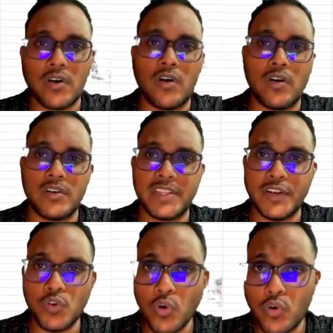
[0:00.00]
or the
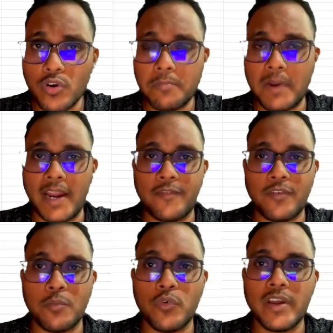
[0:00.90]
no code
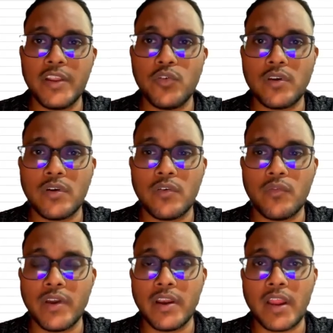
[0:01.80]
platform
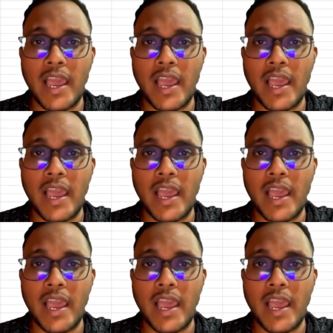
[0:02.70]
where